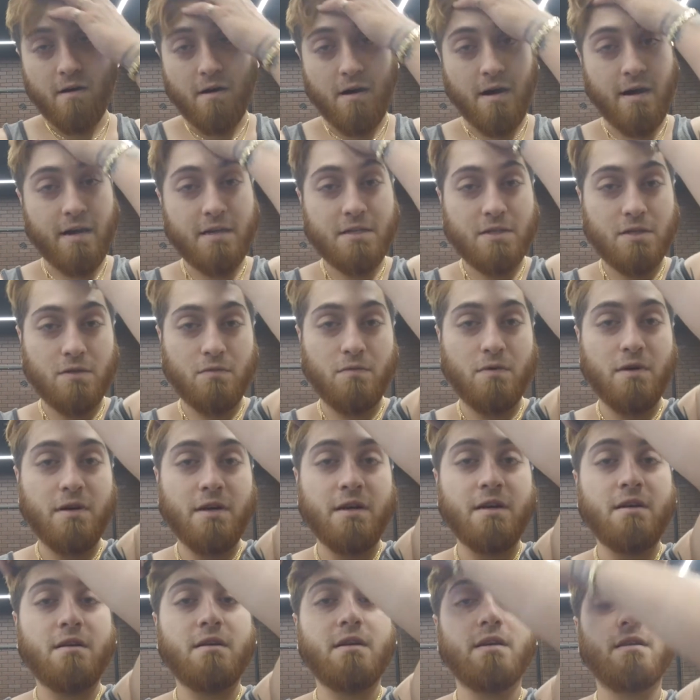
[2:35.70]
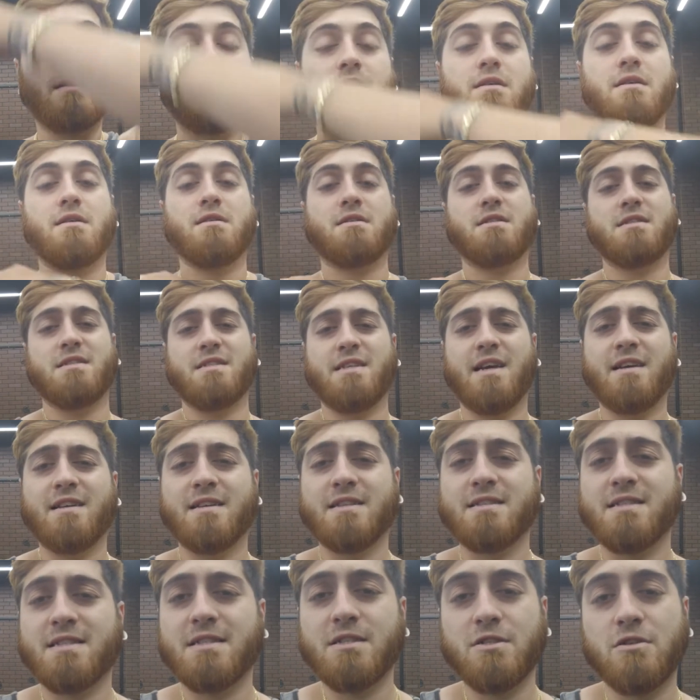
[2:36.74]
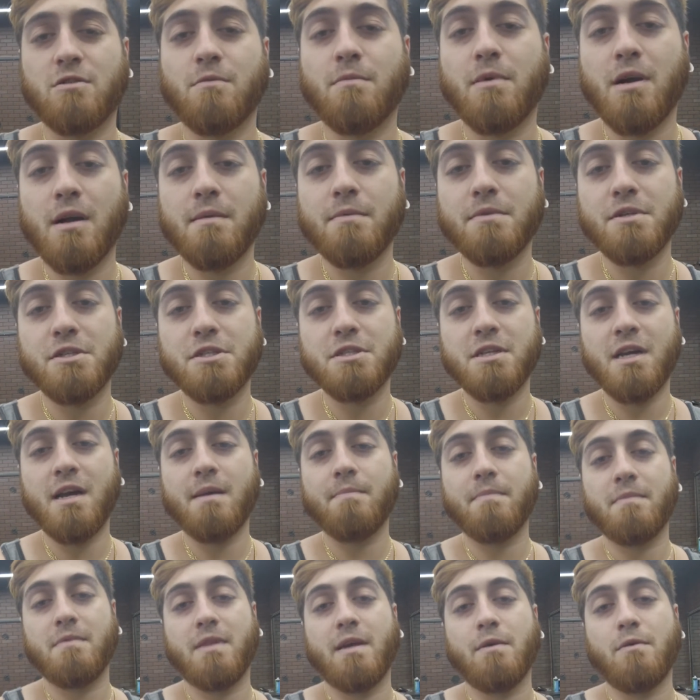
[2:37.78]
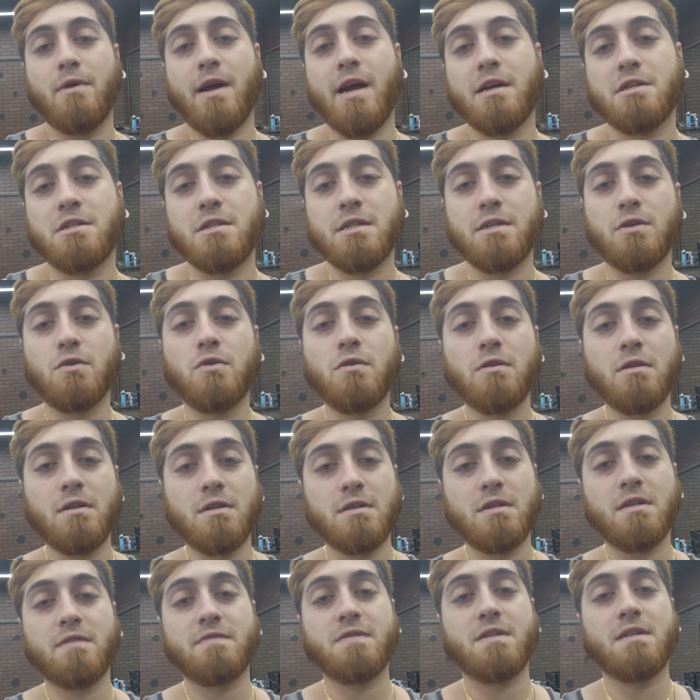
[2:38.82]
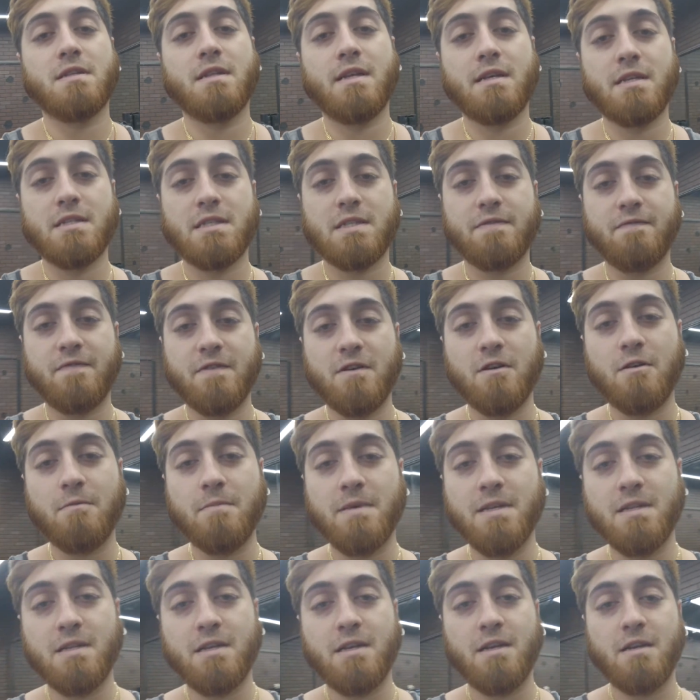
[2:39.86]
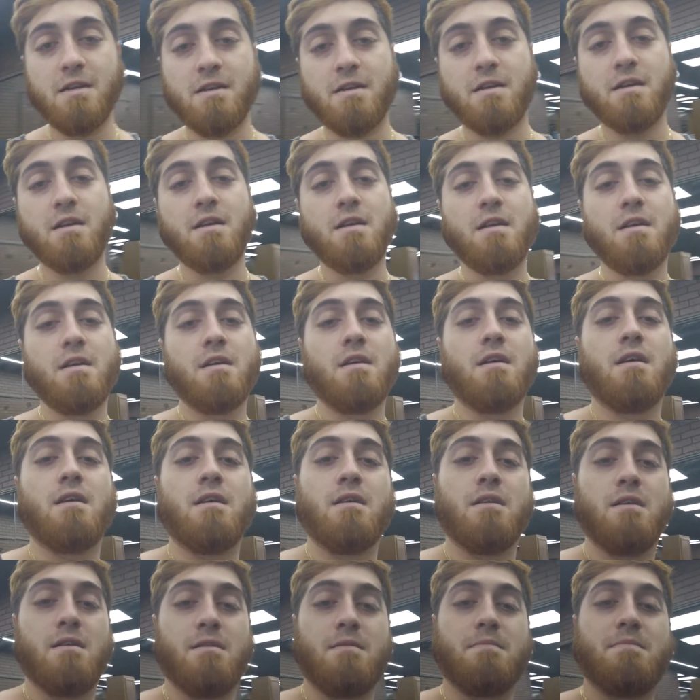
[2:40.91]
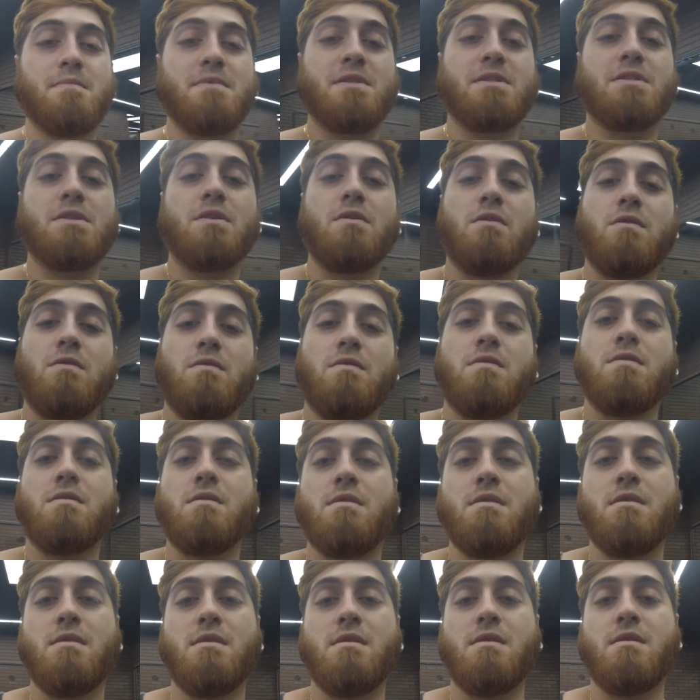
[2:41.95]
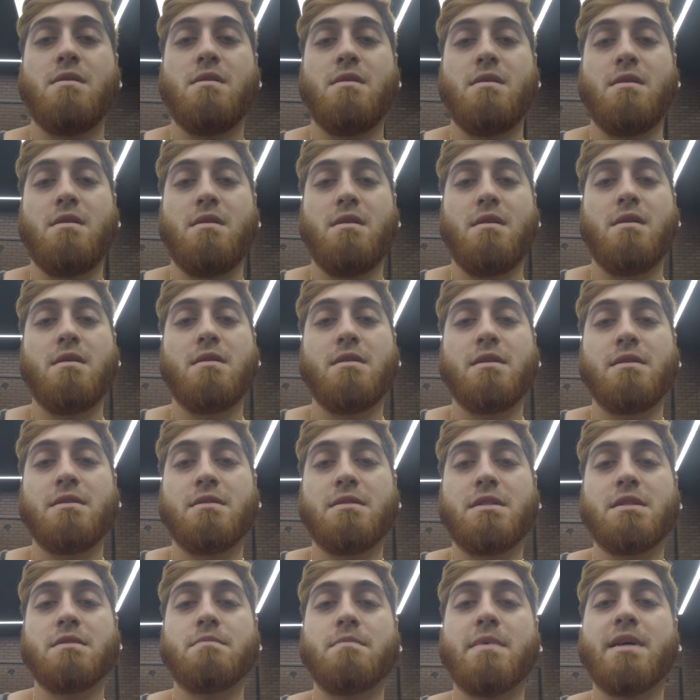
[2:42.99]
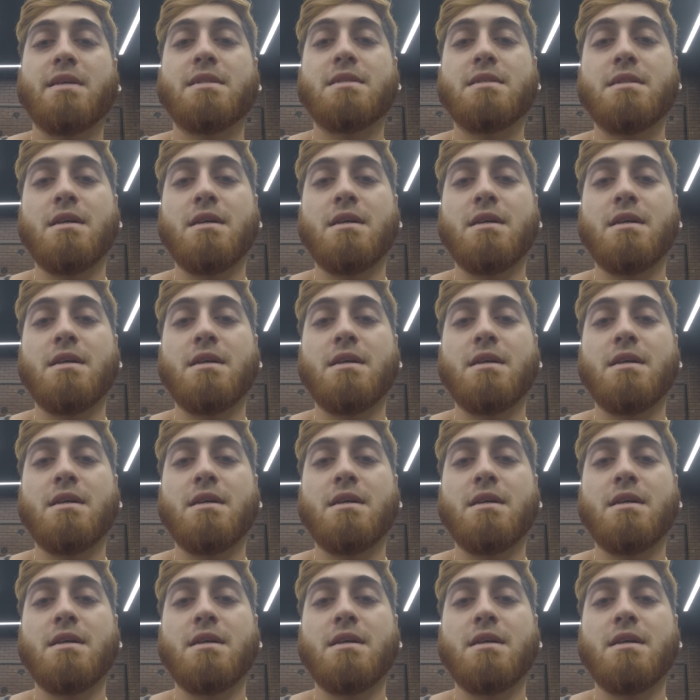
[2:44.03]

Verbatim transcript: Alright, so we're here in a San Jacinto barber shop. They were actually cool enough to let us film in here. Um, so this is my